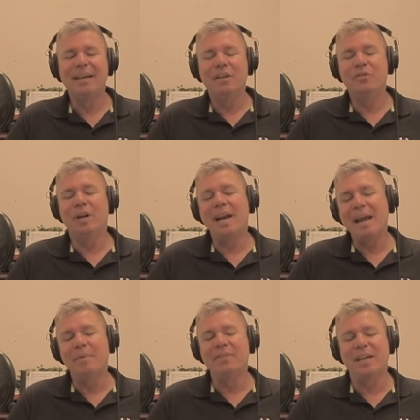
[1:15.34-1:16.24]
So it
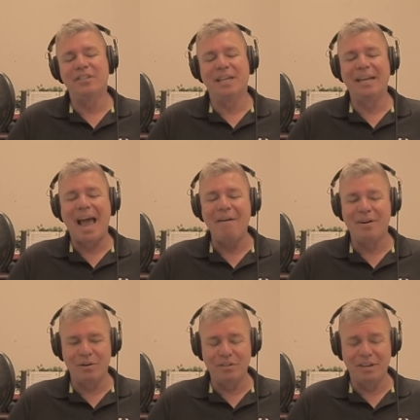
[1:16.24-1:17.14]
enables us to laugh
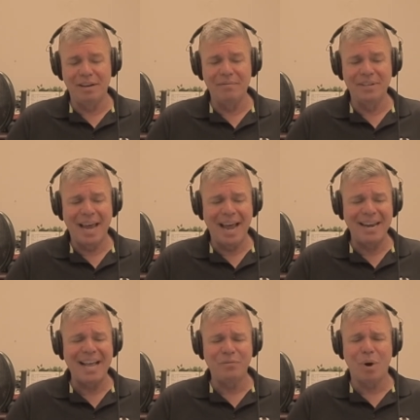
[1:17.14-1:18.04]
at ourselves.
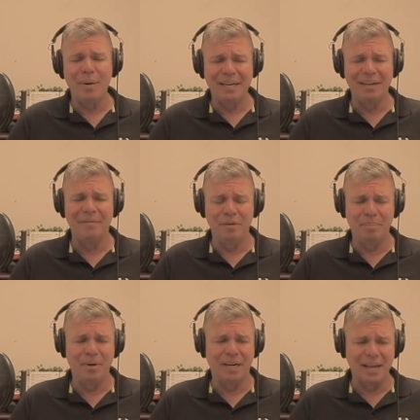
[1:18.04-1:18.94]
And that's why we love to
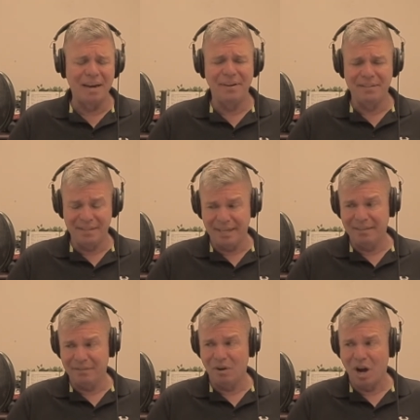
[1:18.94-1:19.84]
put a lot of his
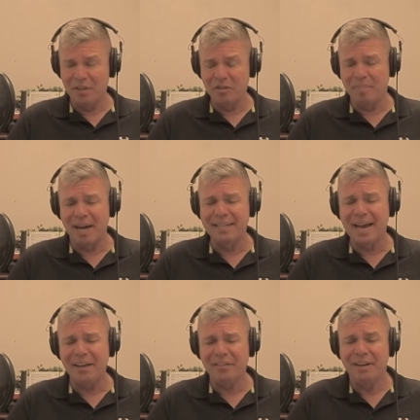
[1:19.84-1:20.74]
skits on this
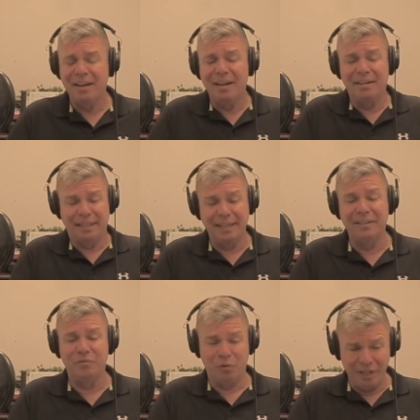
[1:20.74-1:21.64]
podcast, because I think
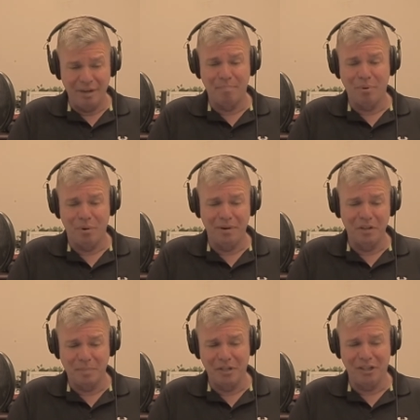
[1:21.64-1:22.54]
it's really important,
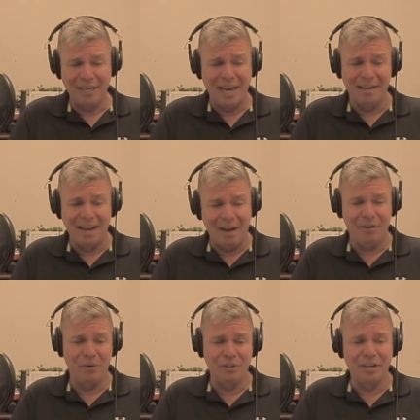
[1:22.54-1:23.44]
especially now, to laugh
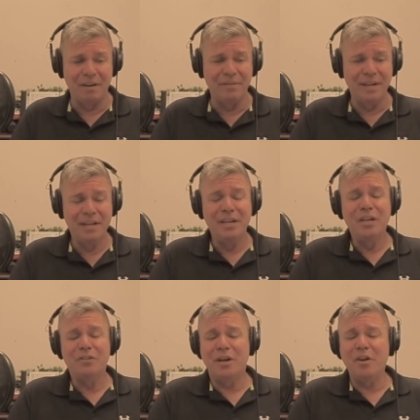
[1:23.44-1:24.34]
at yourself.
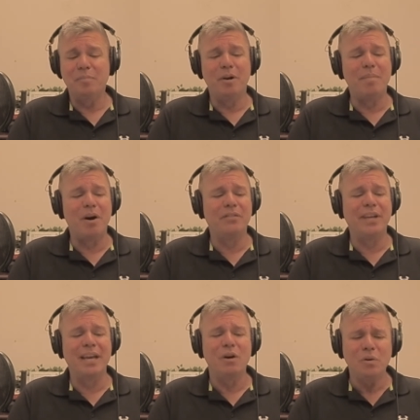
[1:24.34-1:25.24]
So here's Bill Maher
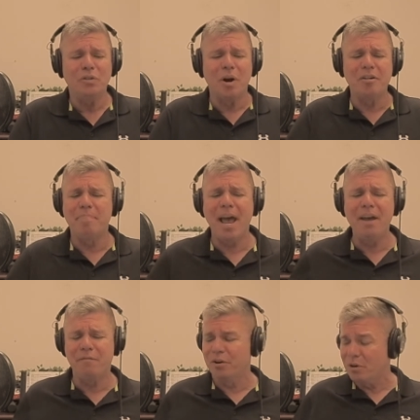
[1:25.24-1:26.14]
saying, who's going to
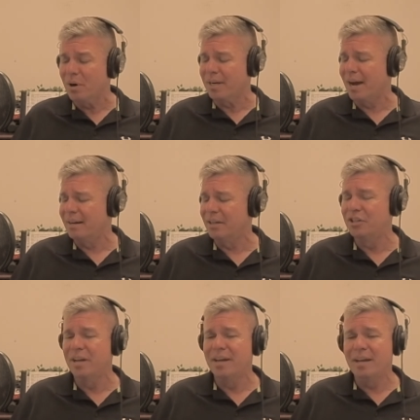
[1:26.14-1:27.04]
pay for your college?